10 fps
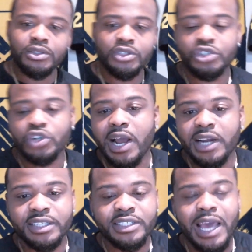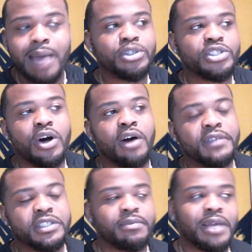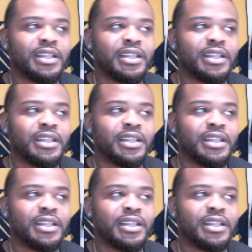just trying to establish the offensive line.